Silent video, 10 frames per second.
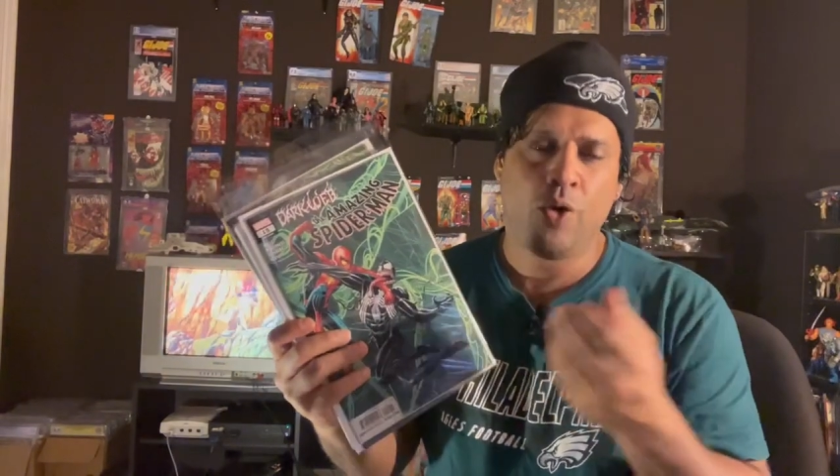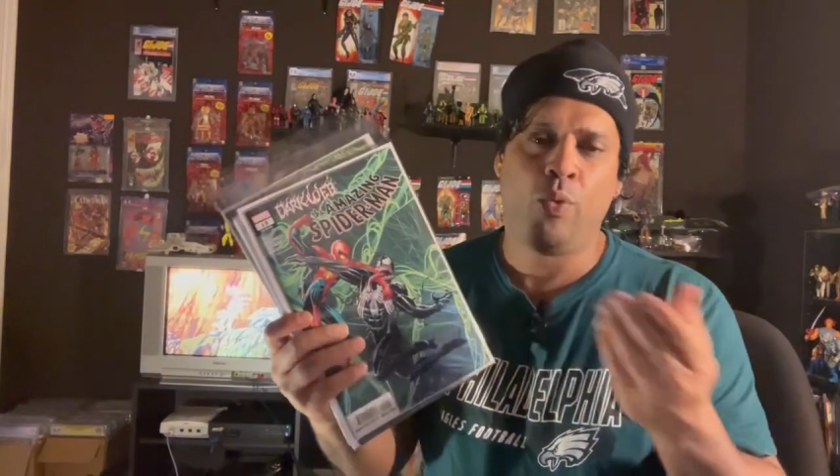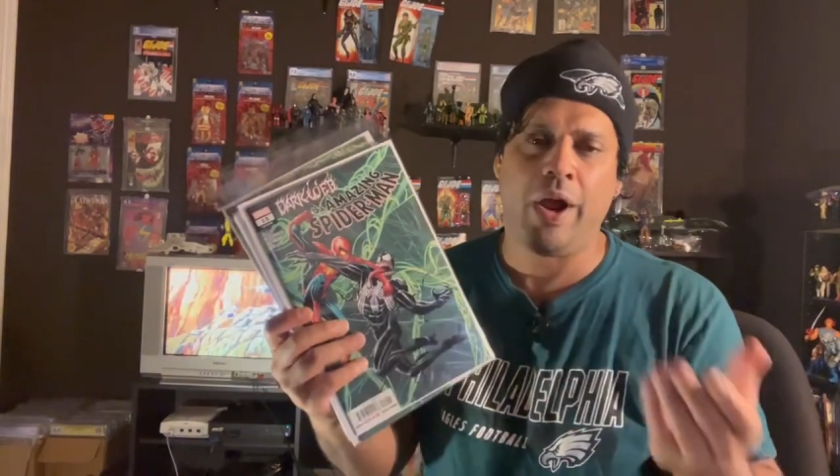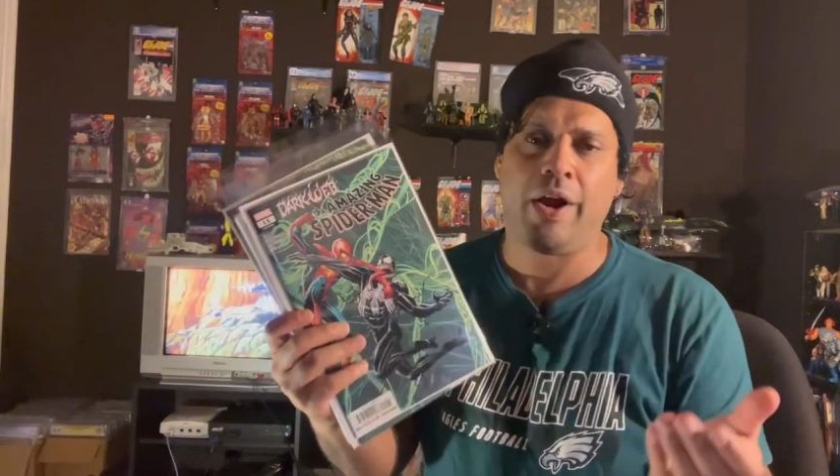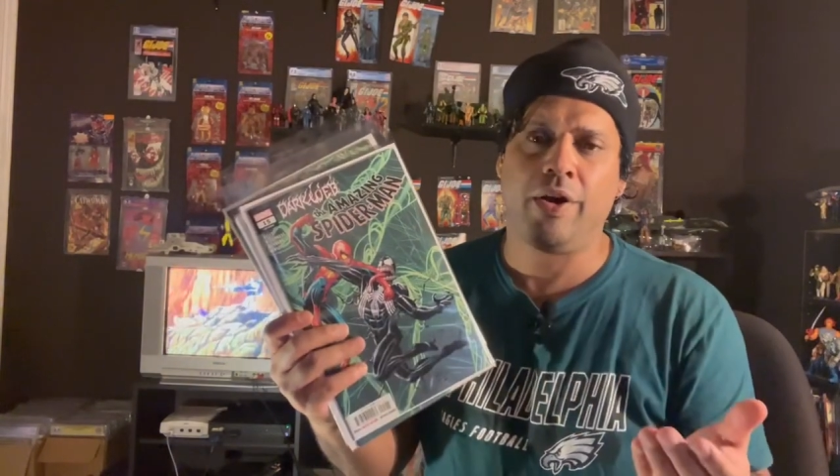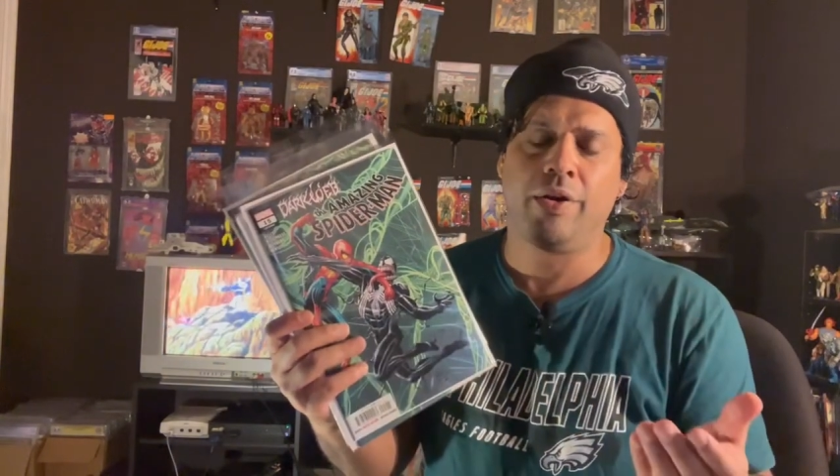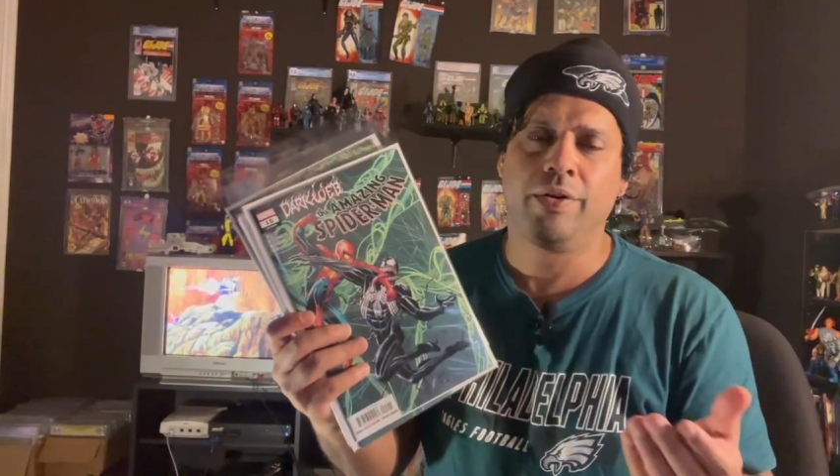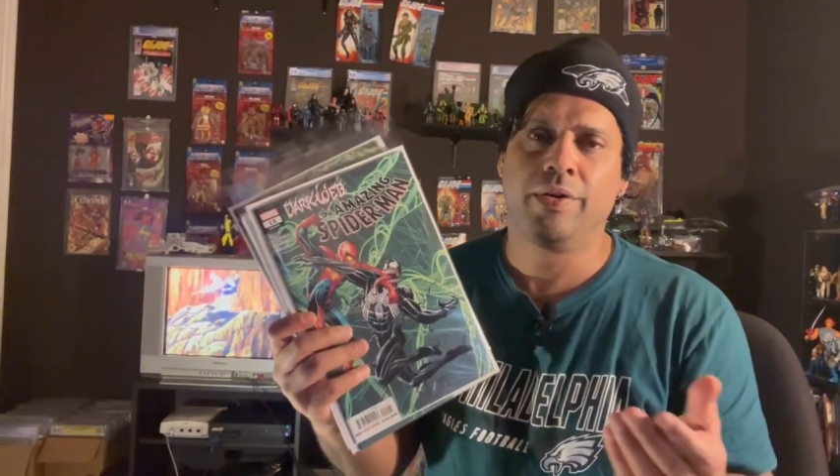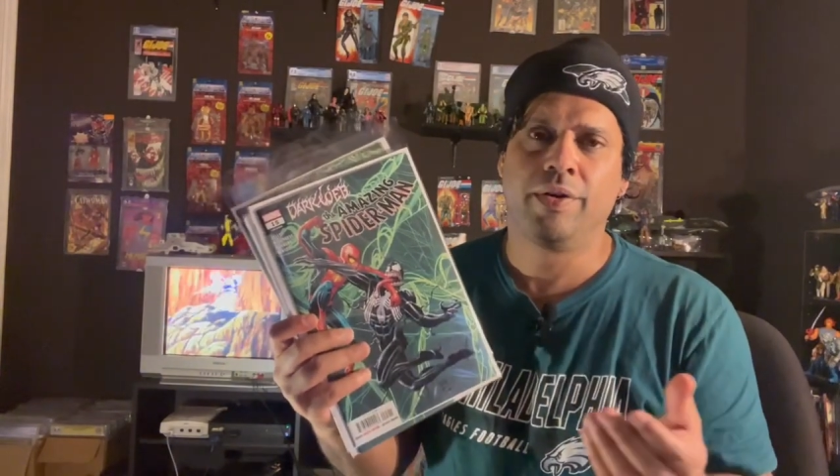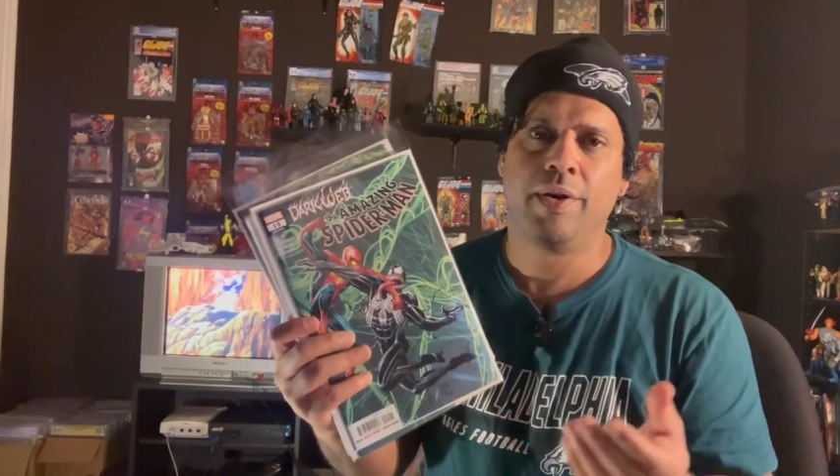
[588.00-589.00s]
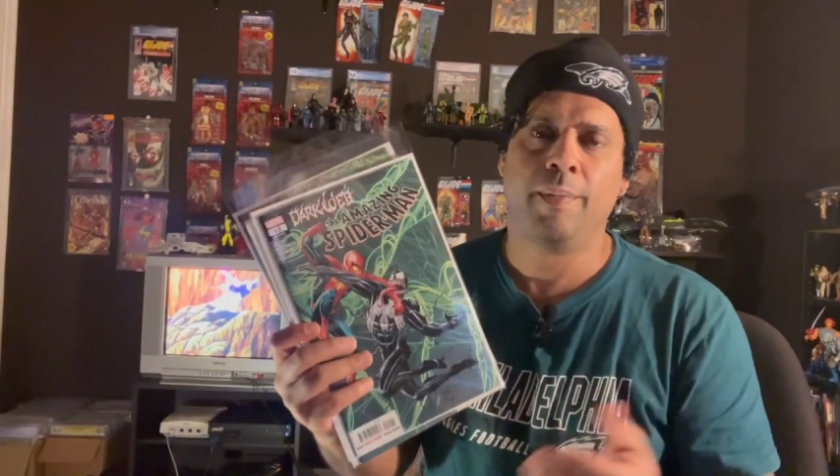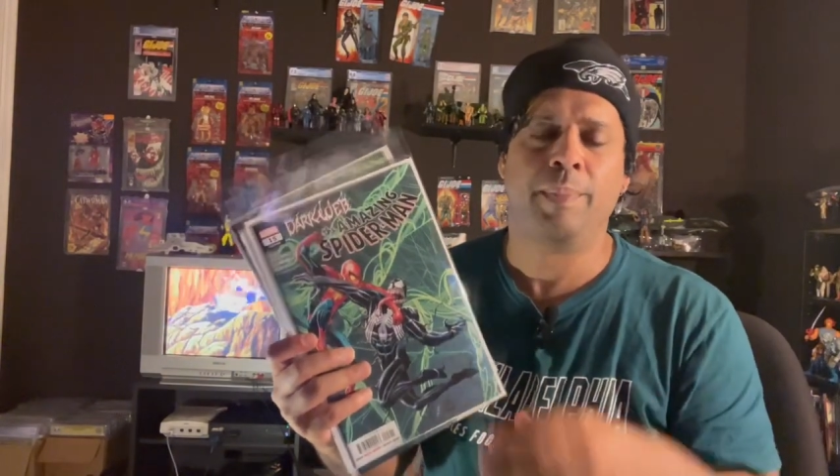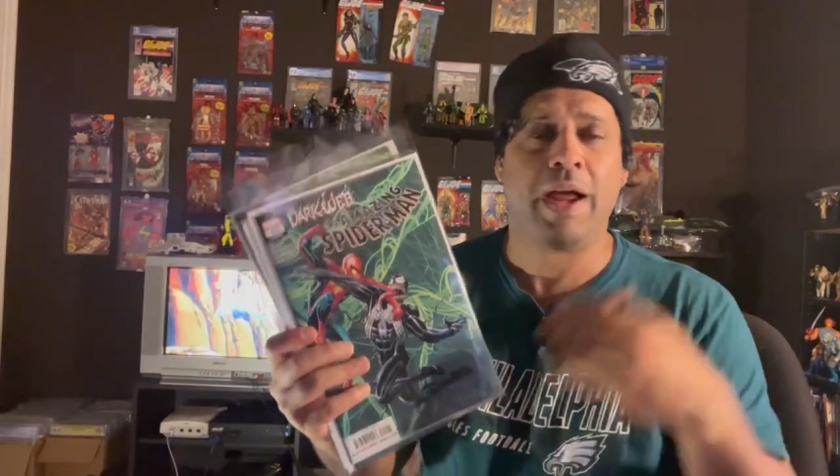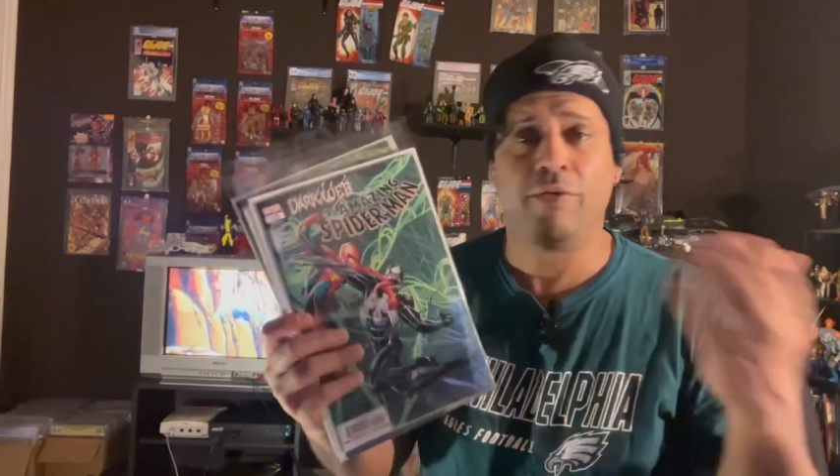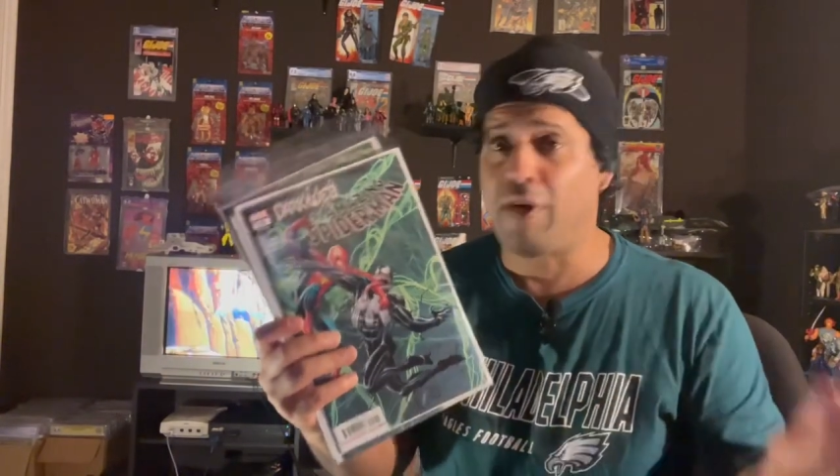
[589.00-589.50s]
where
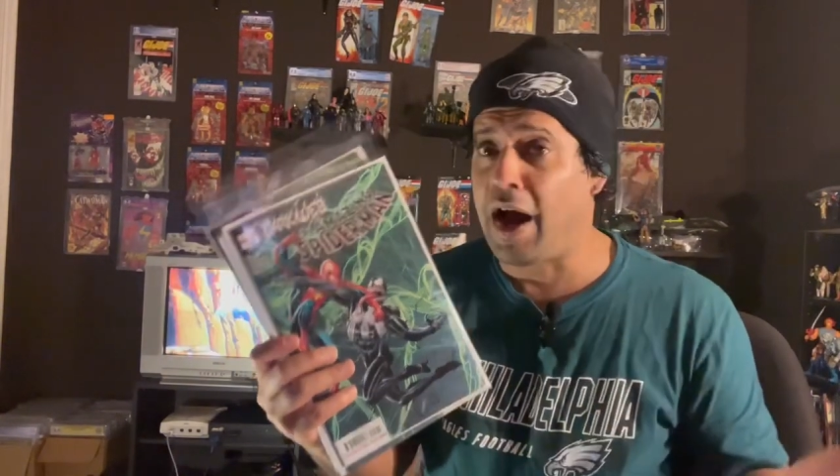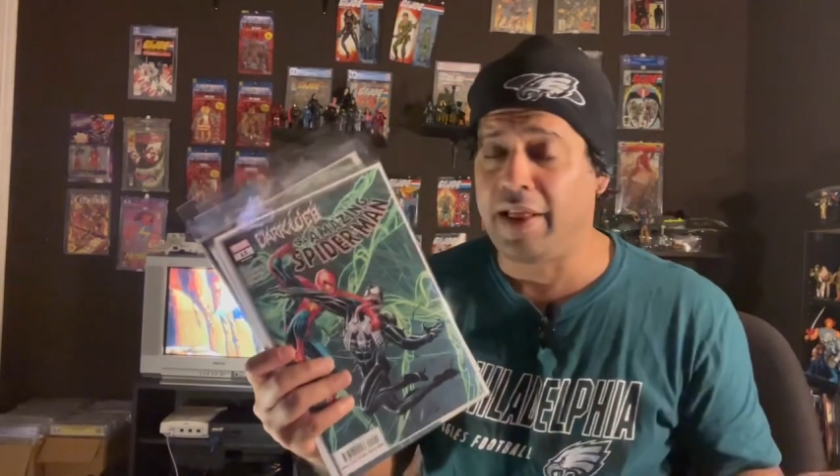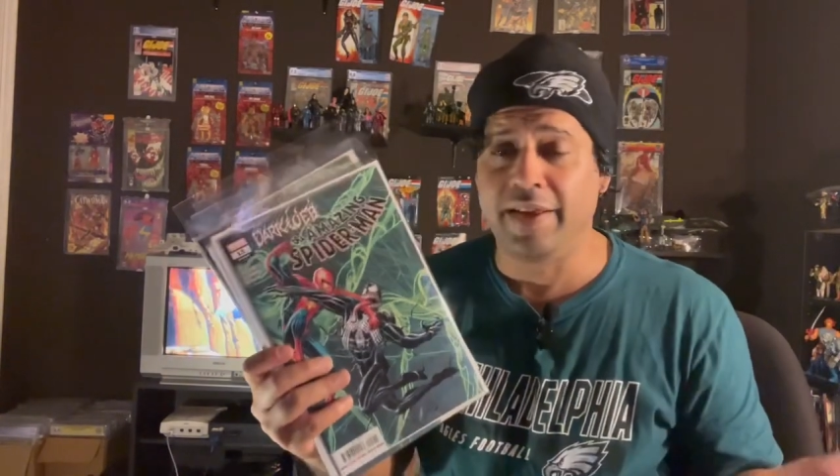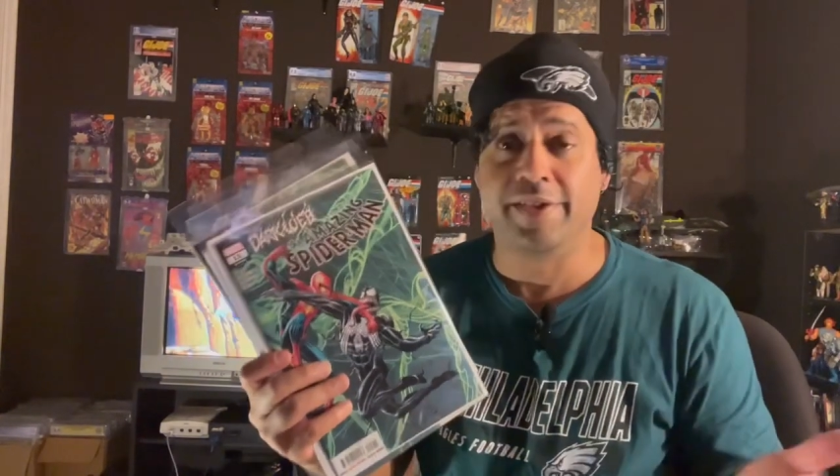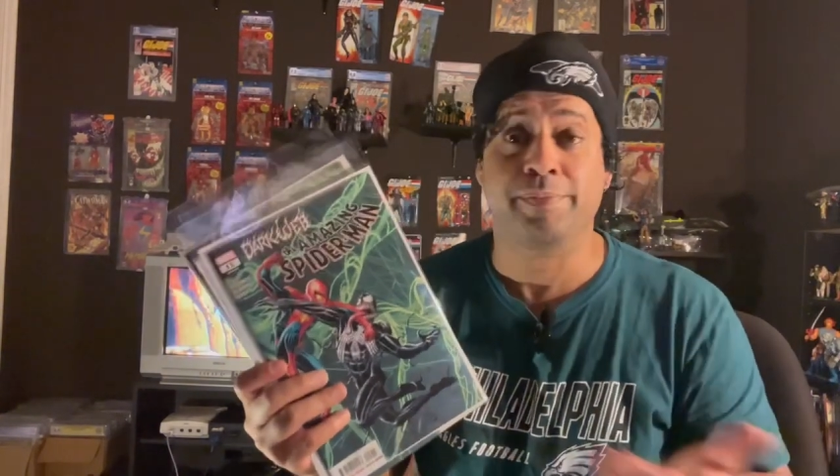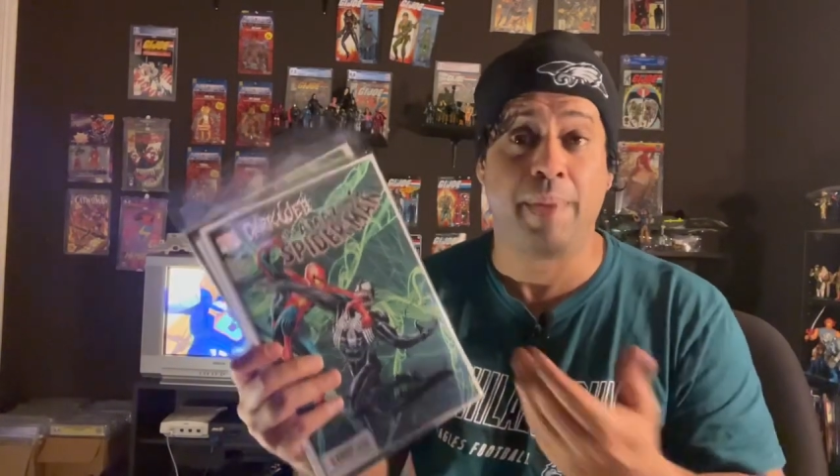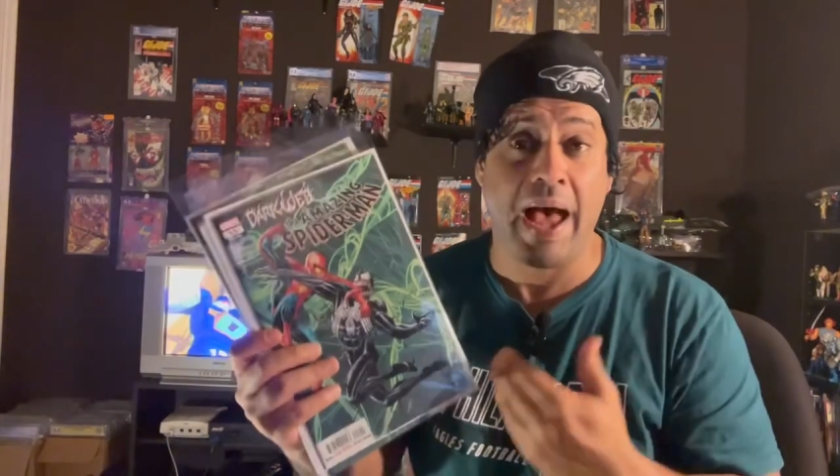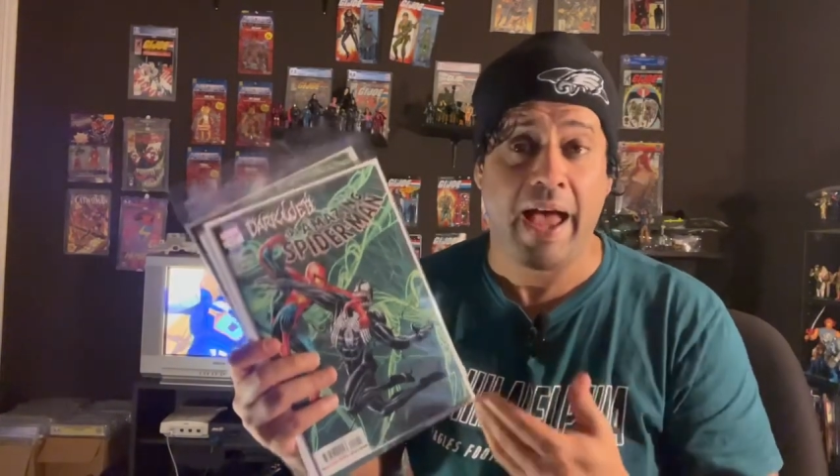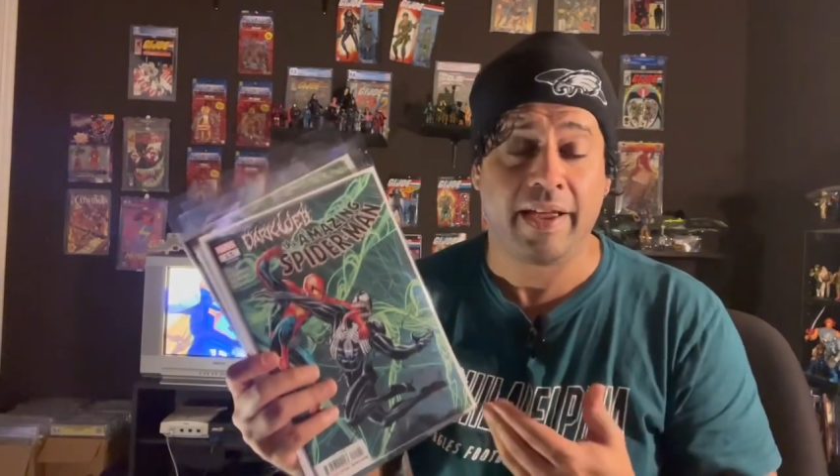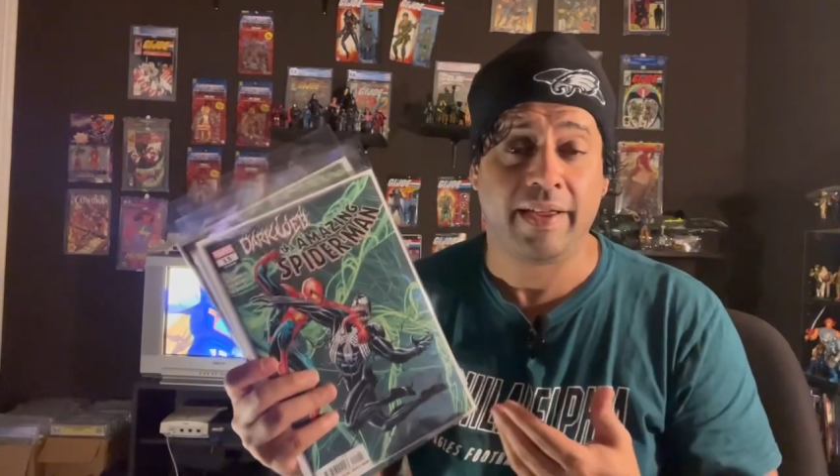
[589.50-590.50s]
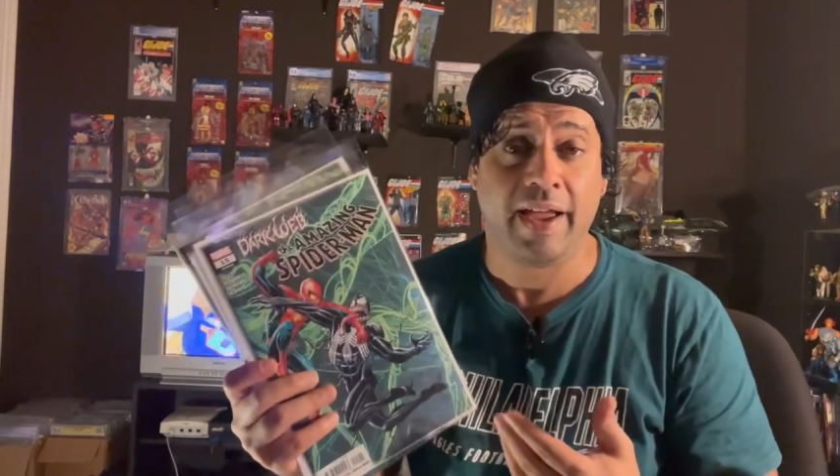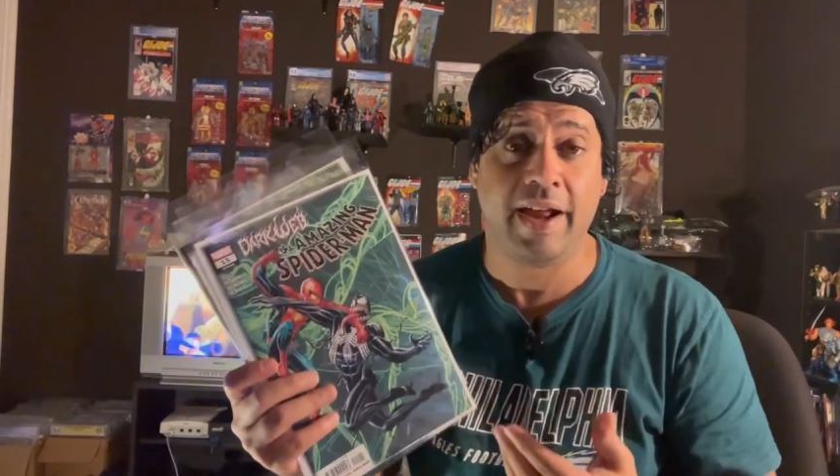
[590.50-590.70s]
Ben Reilly is back